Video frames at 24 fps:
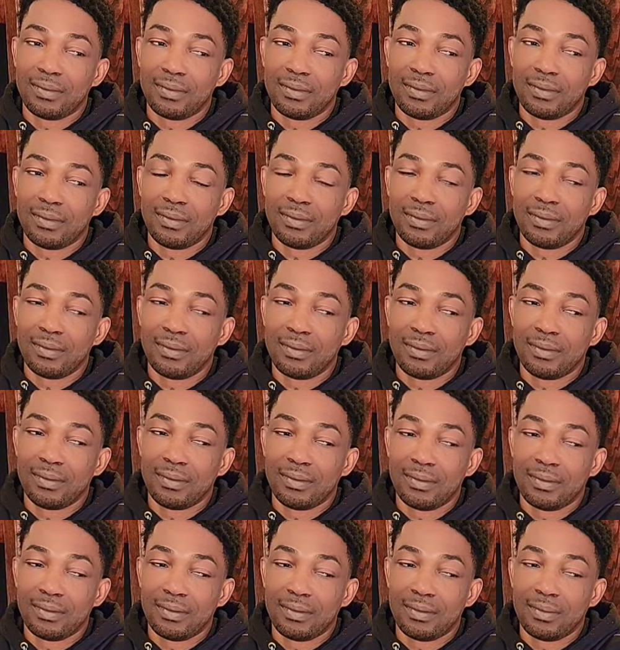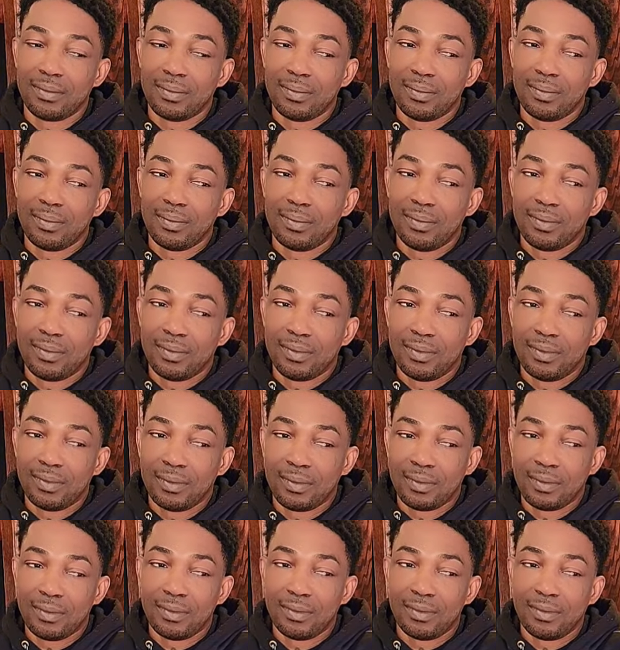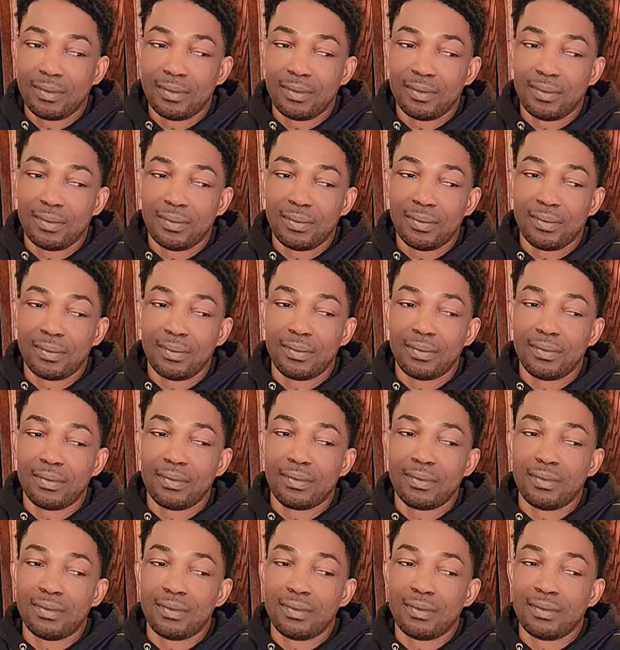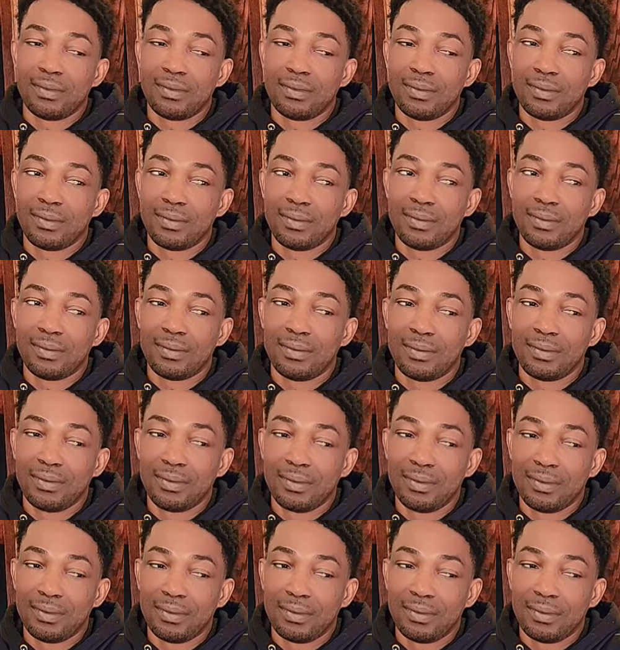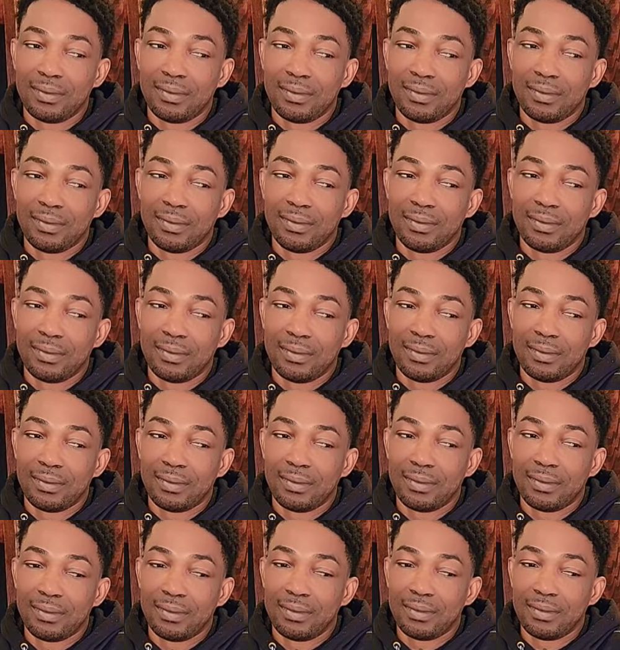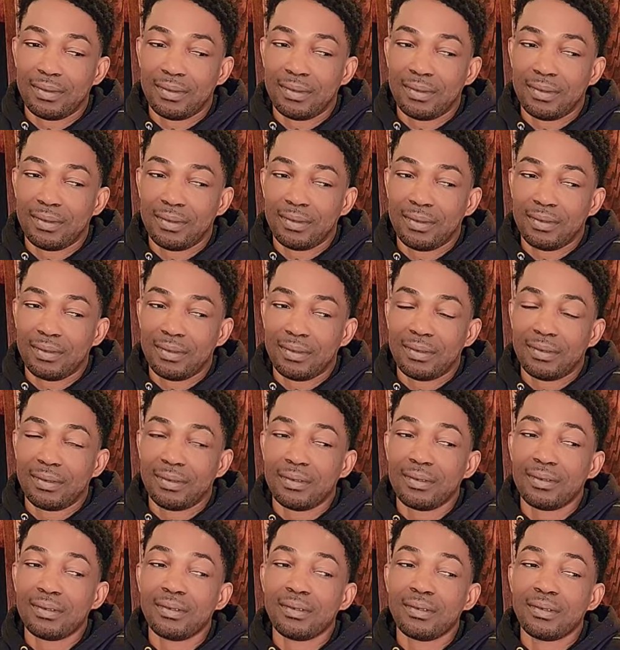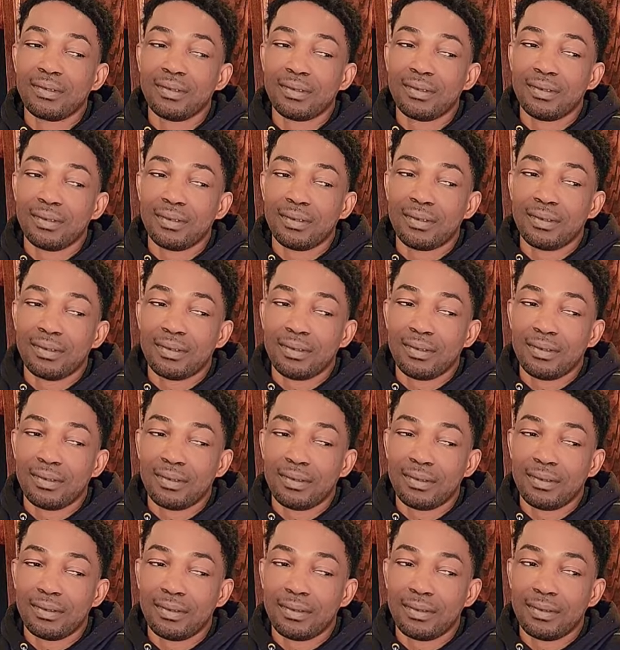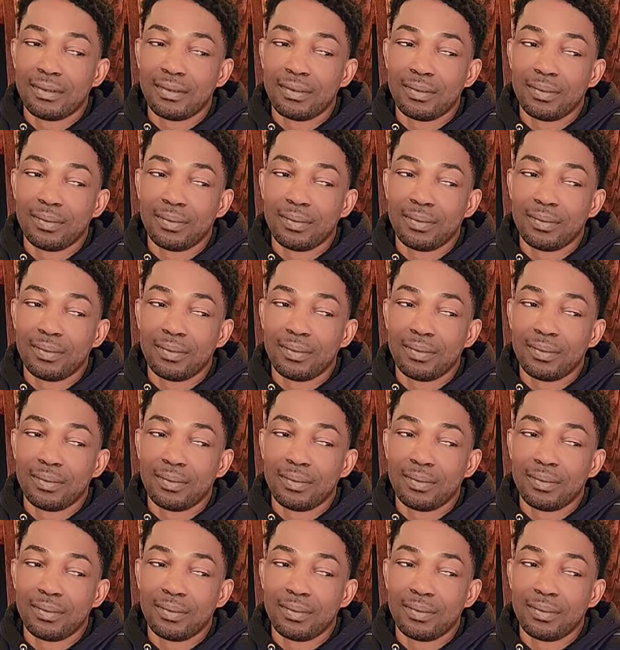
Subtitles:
The person shown says nothing.